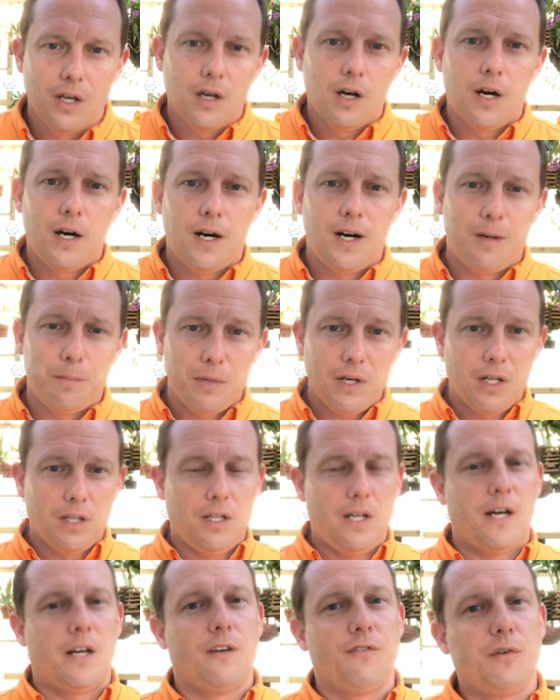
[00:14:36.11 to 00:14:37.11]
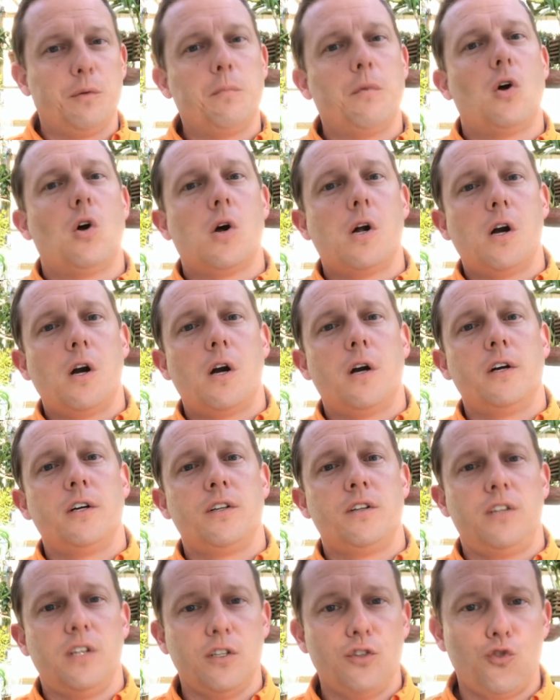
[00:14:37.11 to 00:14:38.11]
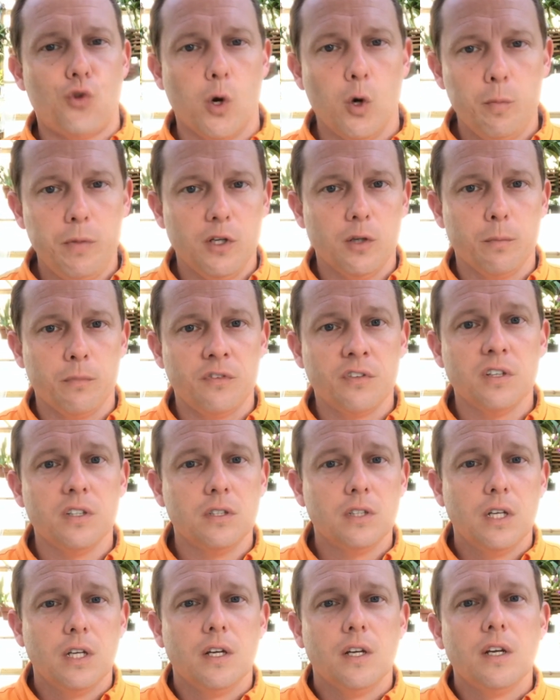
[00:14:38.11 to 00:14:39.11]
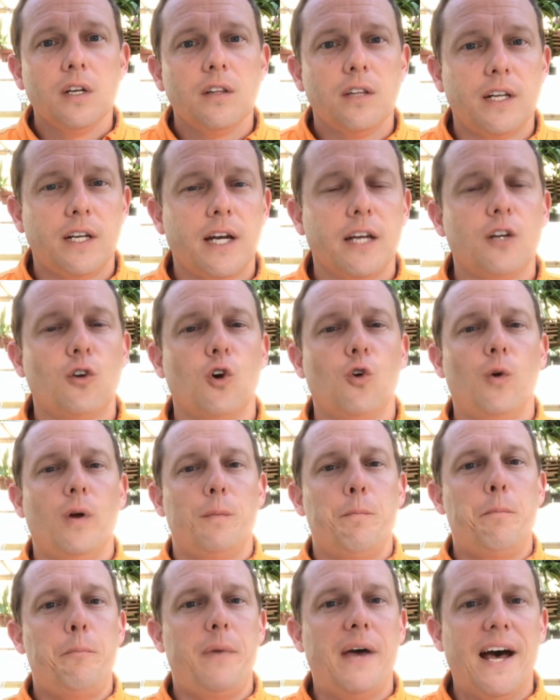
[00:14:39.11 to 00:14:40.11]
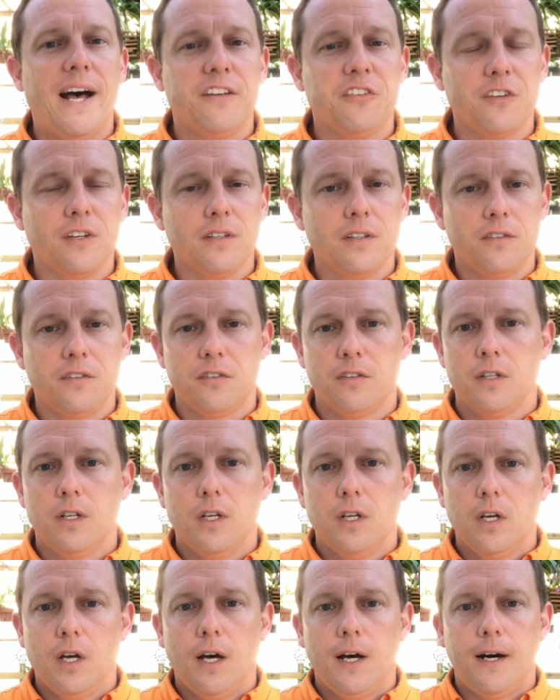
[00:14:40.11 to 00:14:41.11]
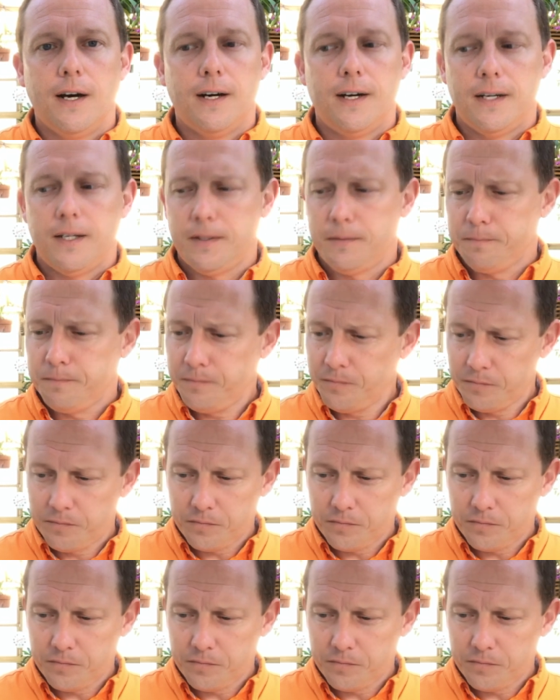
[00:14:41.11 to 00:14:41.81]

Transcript: A lot of them are dendrobiums that I grow in baskets. And